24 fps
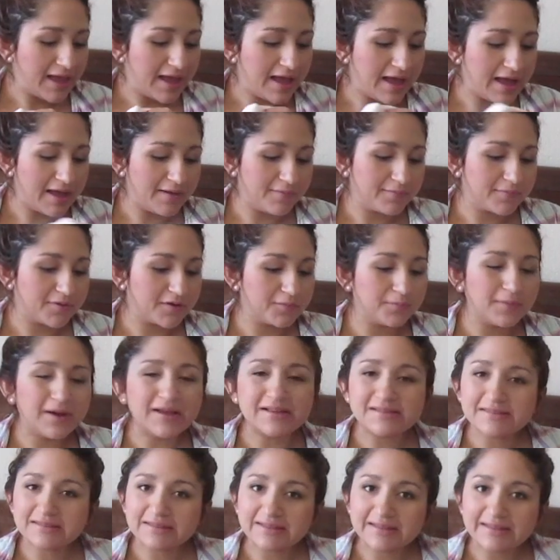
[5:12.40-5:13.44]
um, they're
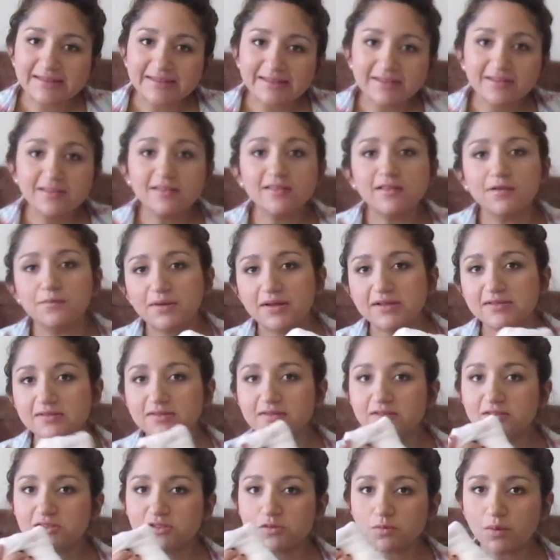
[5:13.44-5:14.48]
muslin, the
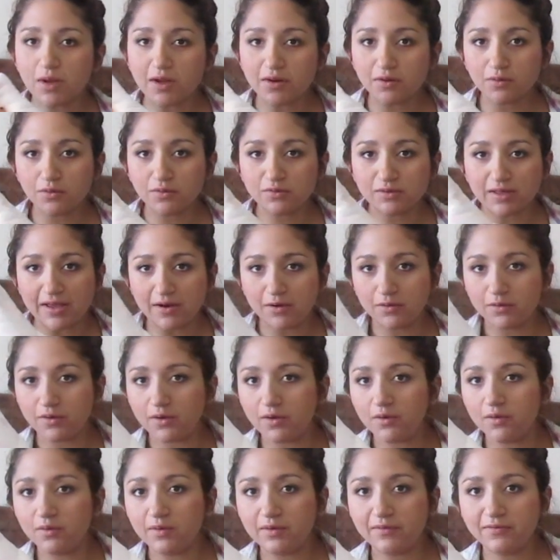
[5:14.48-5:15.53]
muslin swaddles. I don't
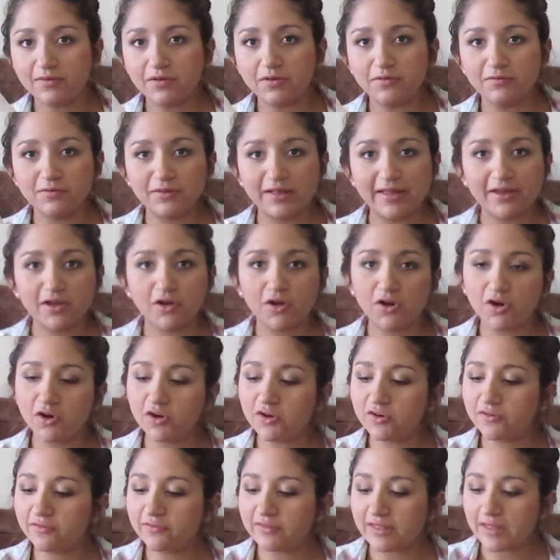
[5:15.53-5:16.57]
know if you've like
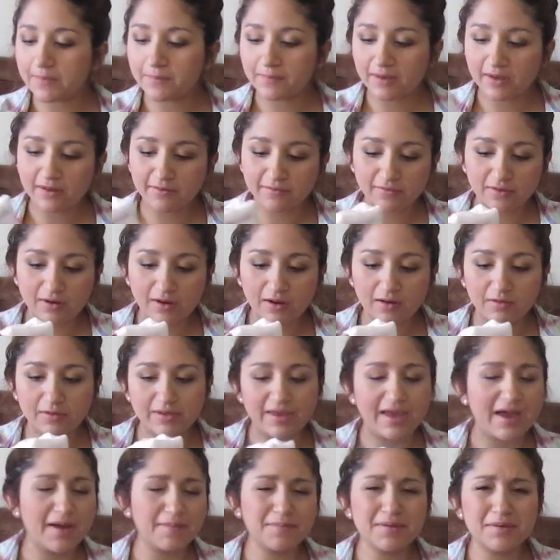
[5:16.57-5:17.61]
heard of them ever. Oh
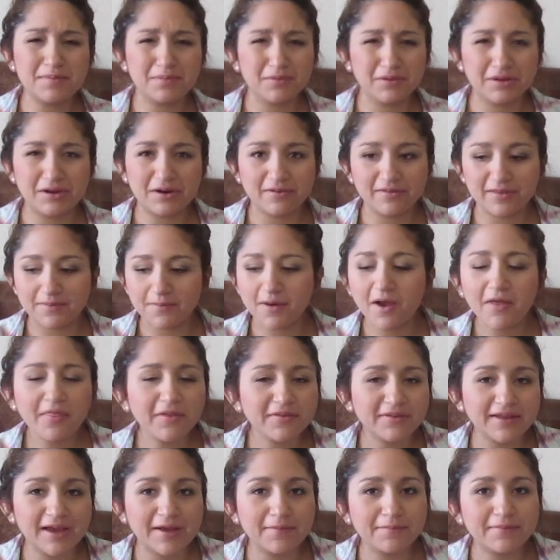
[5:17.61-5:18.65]
yeah, people hear them all
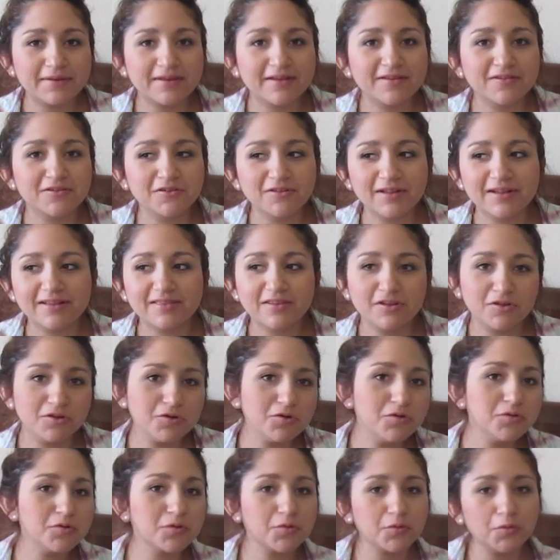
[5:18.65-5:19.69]
the time because they're like the
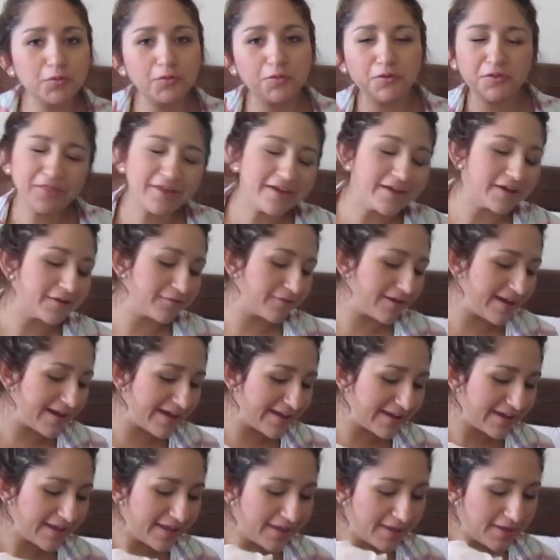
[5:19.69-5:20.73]
new cool thing,
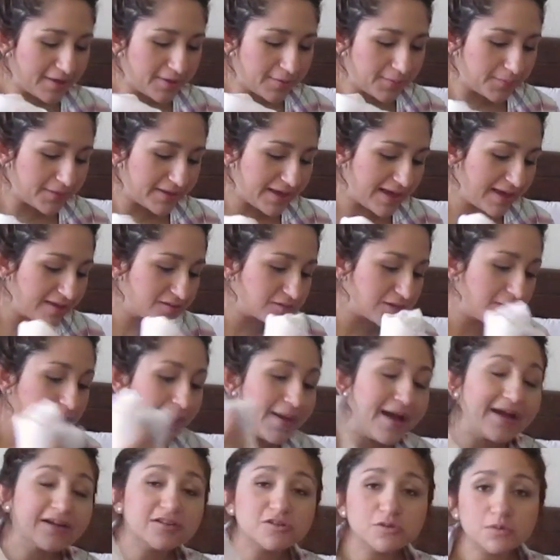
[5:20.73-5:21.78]
right? But yeah, so I
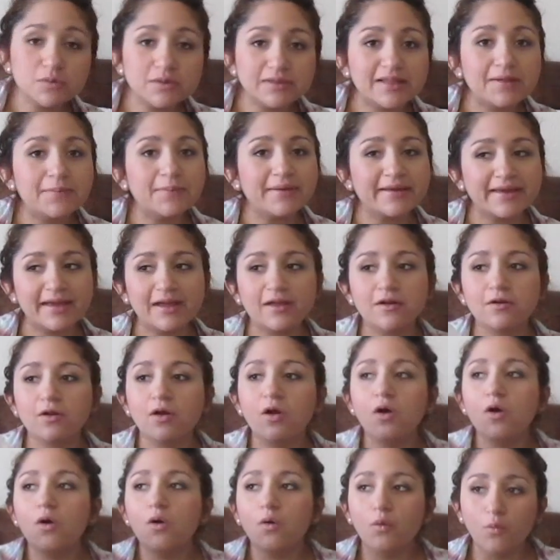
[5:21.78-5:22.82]
packed two of them again.
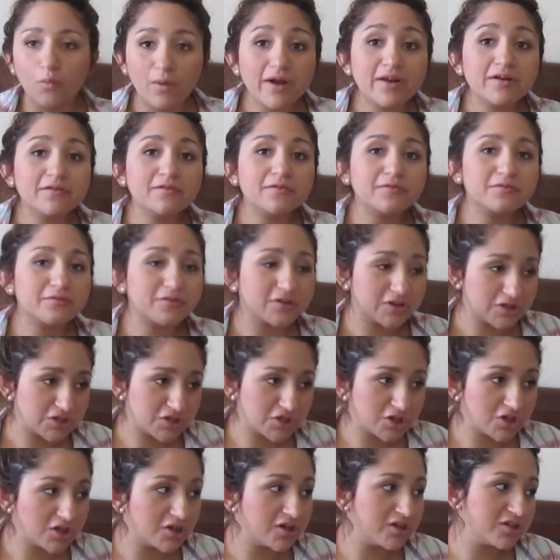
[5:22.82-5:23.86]
One for
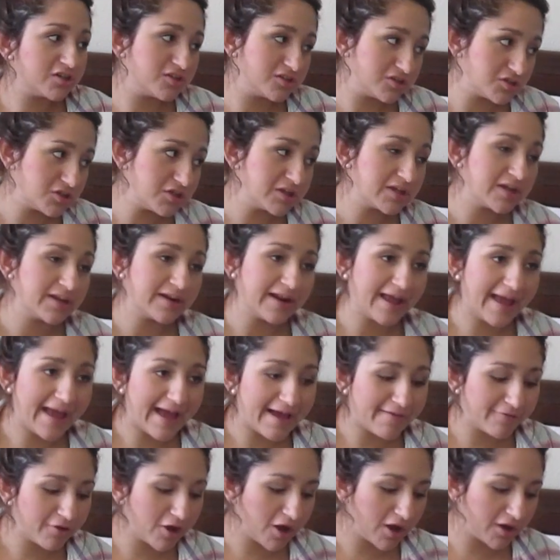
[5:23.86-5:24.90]
sure so she can
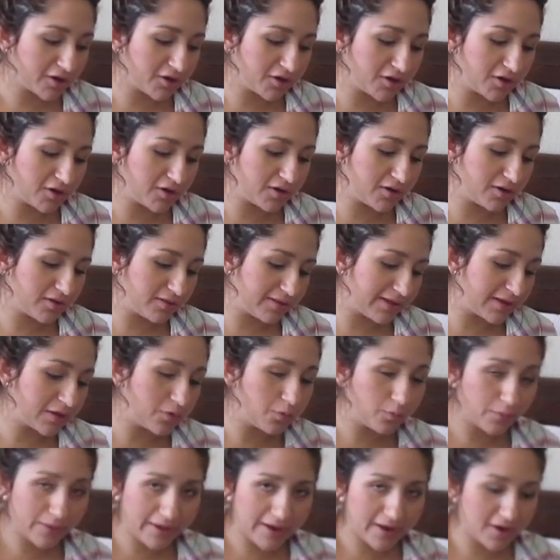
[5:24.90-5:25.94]
have on her like
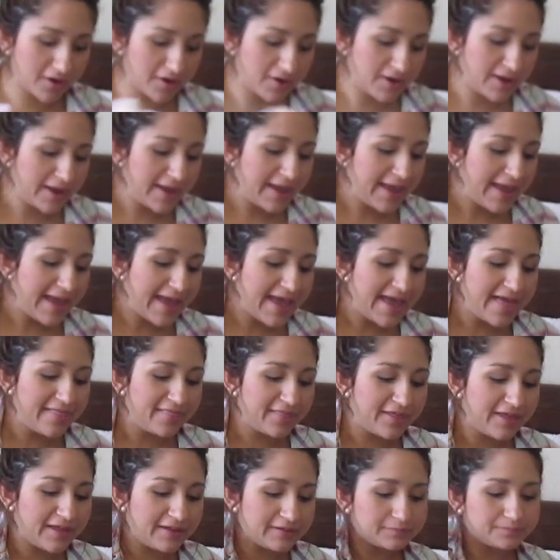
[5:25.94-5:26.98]
wear and
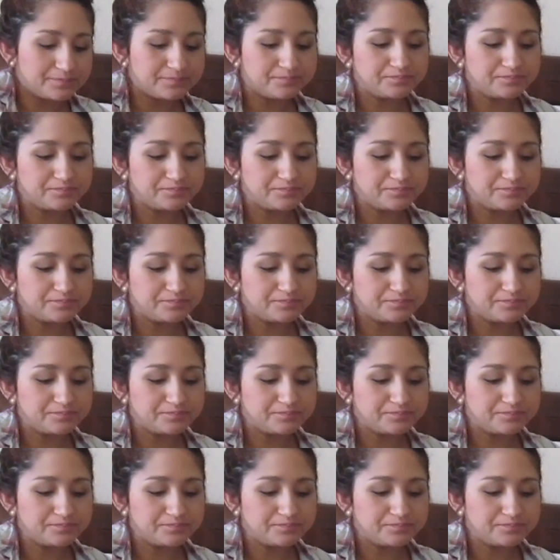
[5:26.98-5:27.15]
then